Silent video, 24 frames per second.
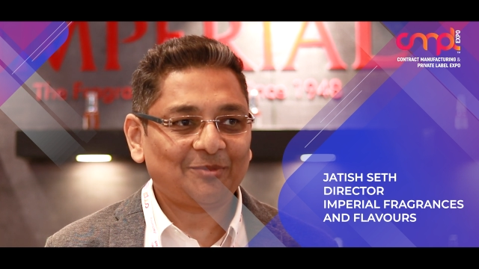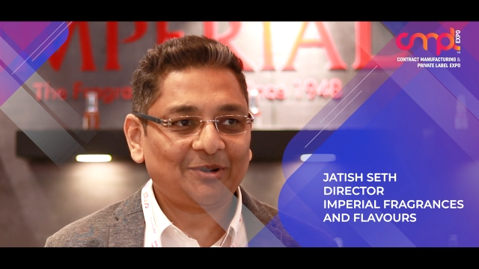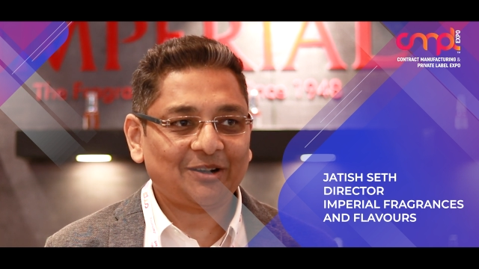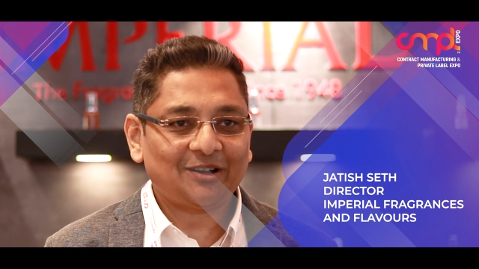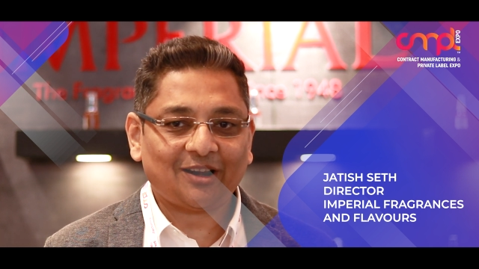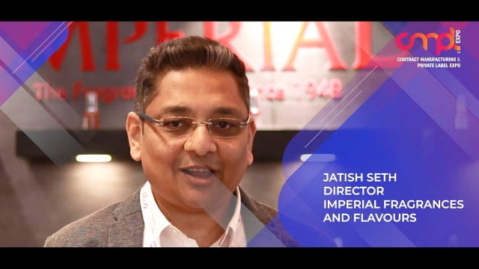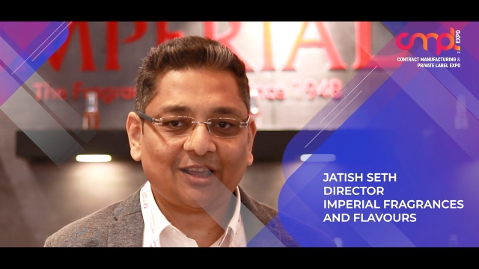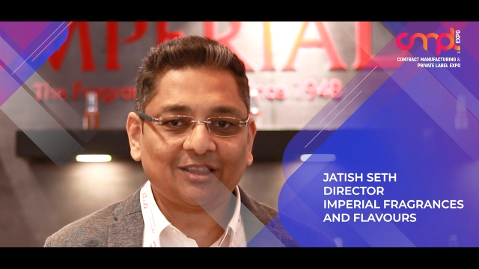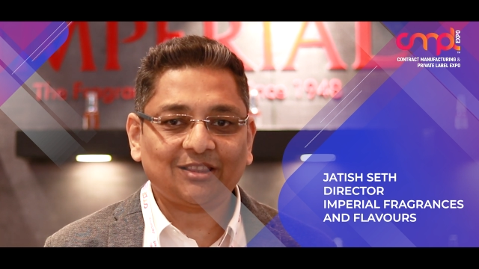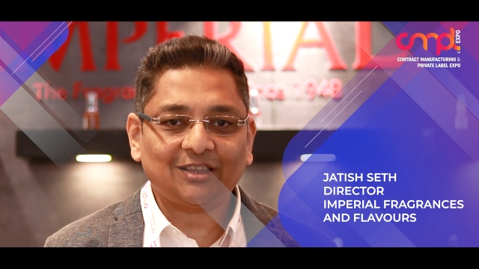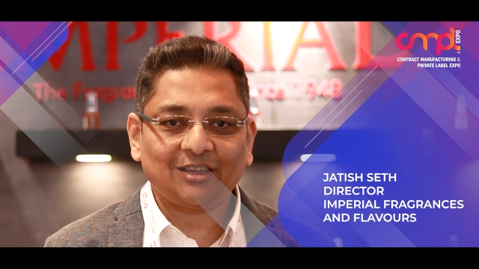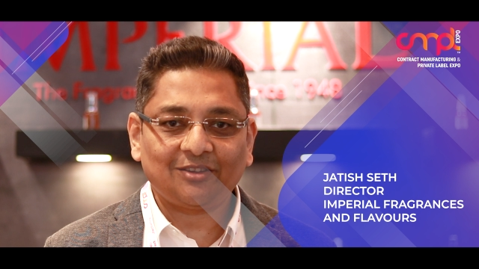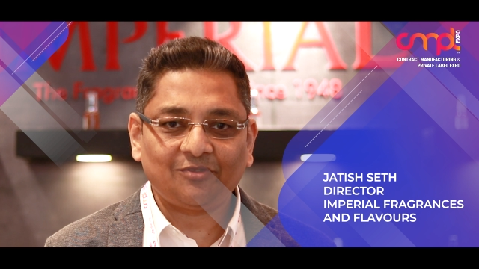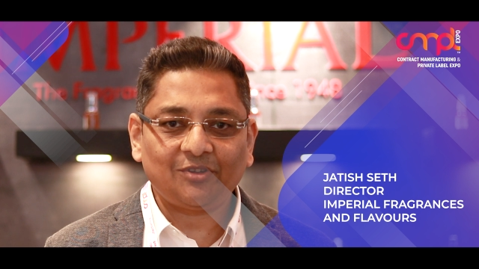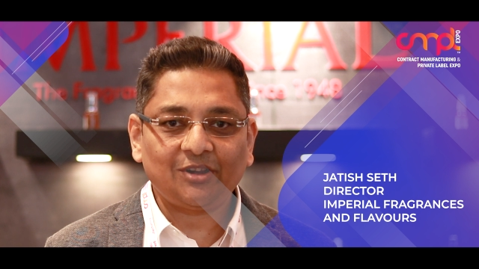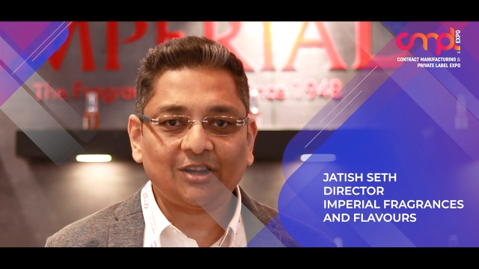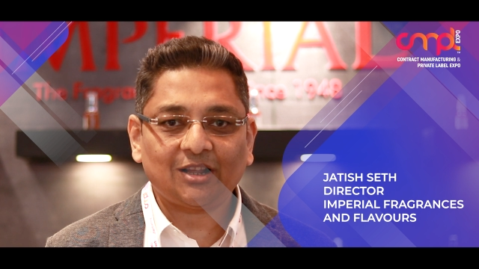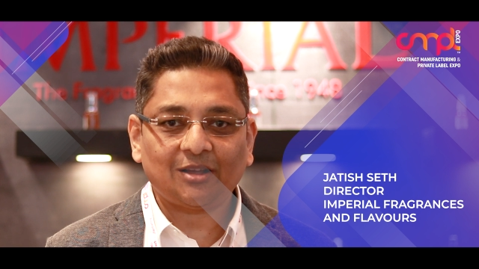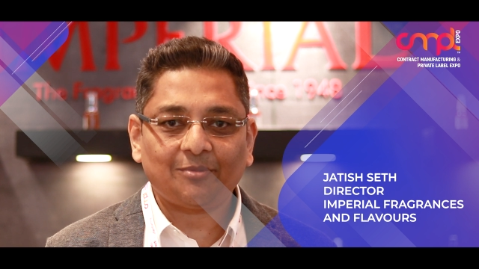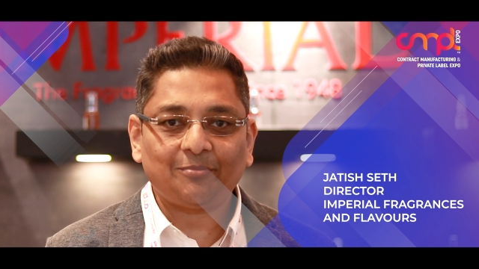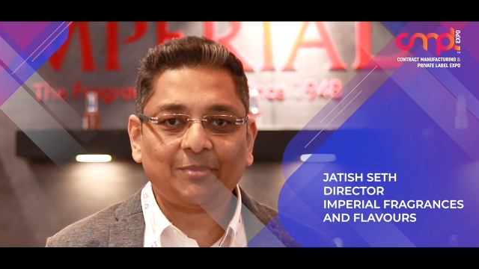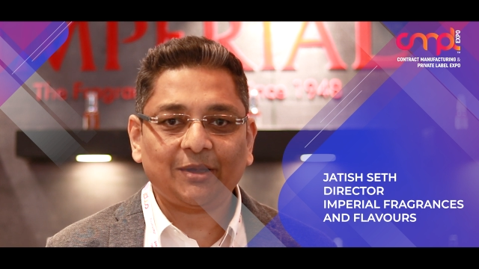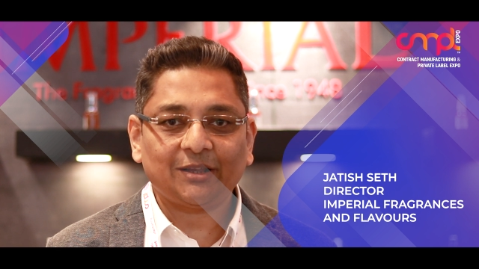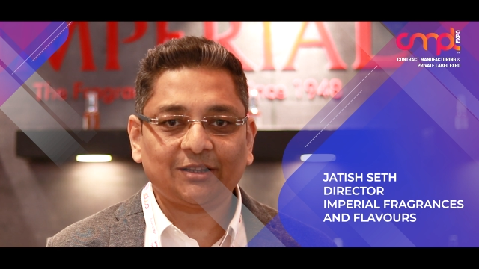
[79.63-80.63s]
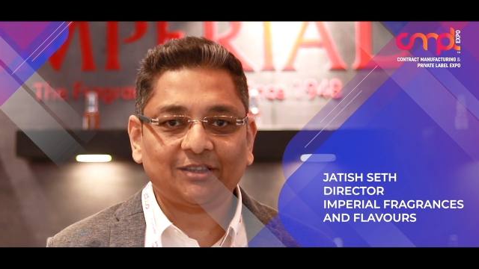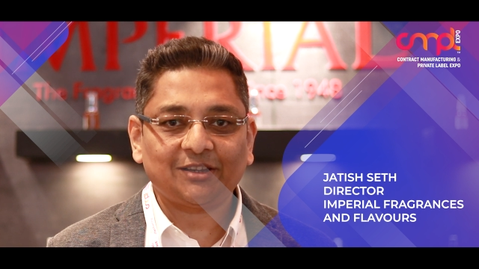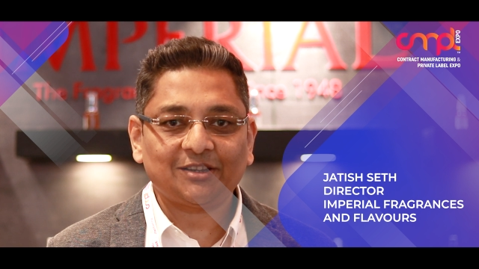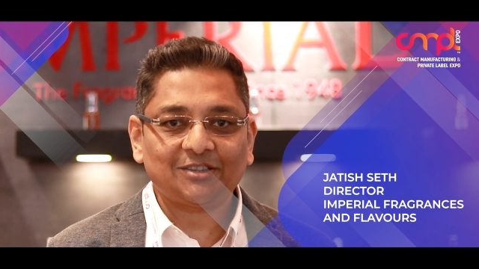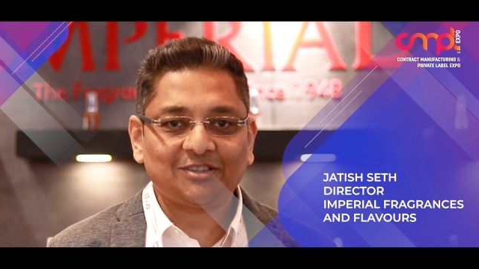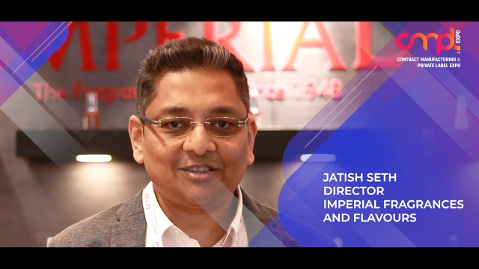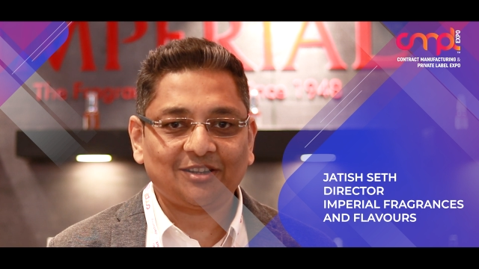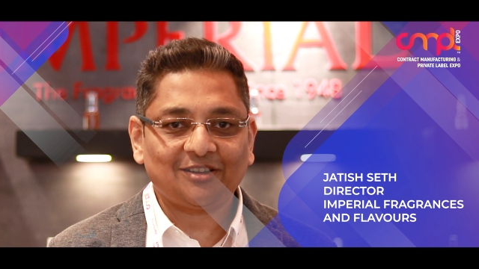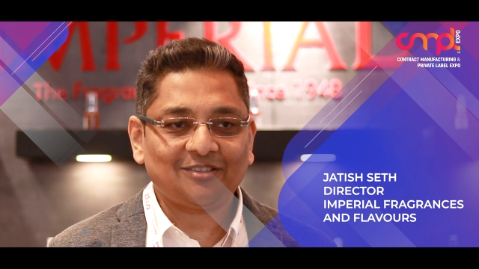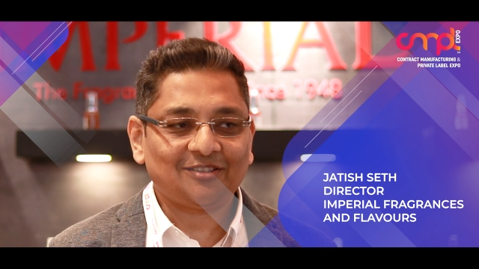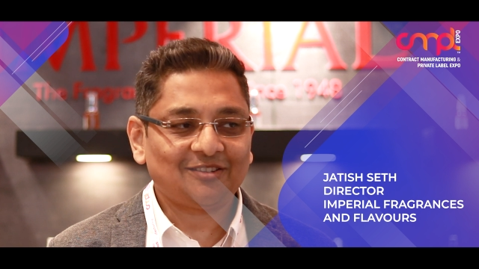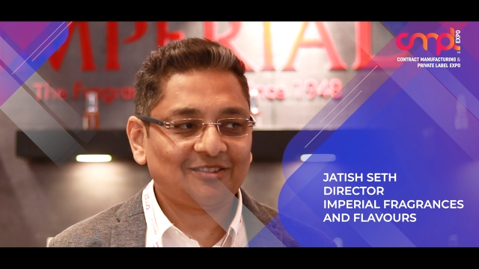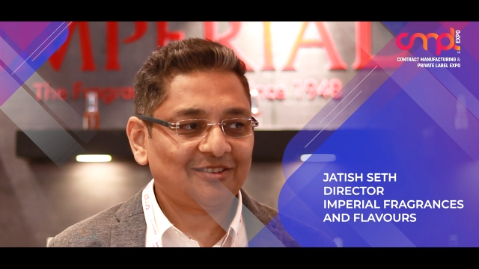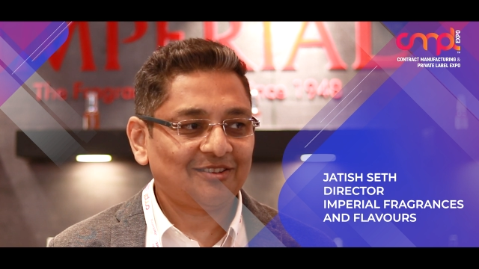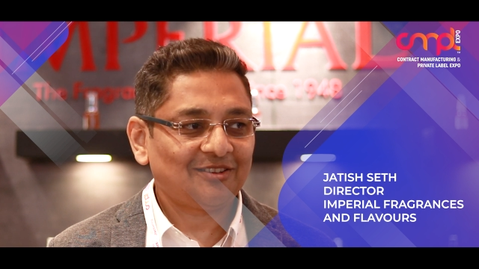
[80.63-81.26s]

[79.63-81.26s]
but I think we'll come back next year.